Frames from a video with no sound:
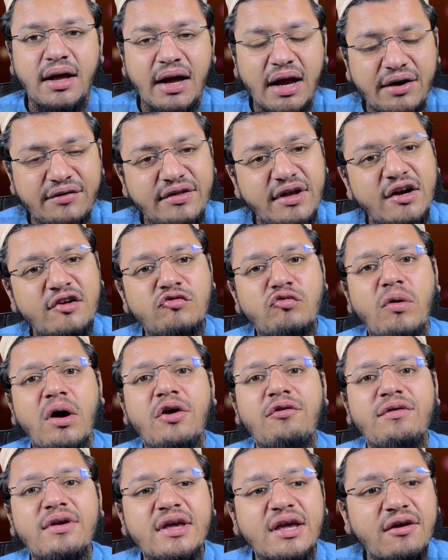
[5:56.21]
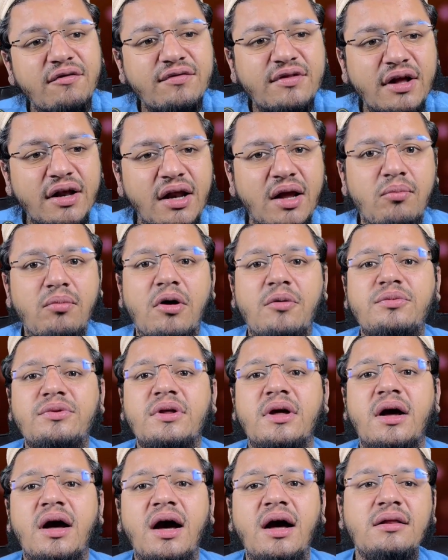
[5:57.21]
And that's why we give the name of
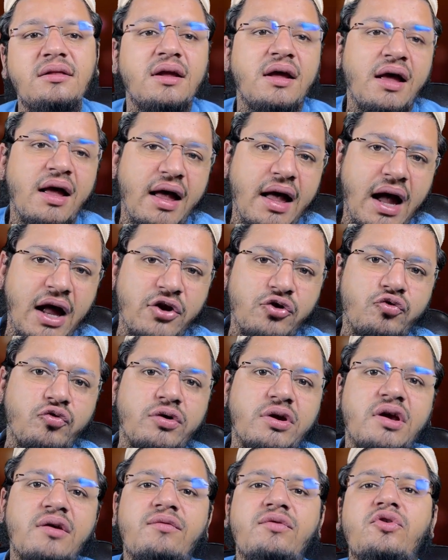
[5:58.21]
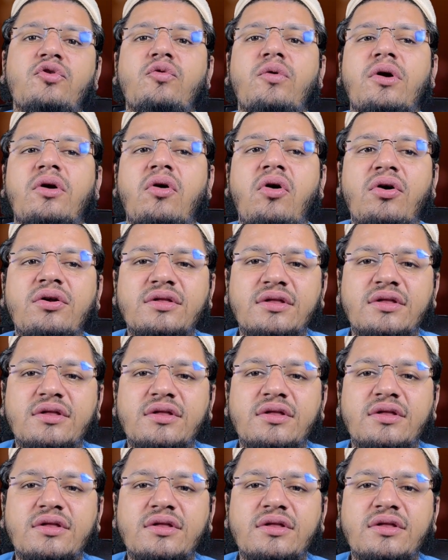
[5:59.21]
Jihad, and you give your own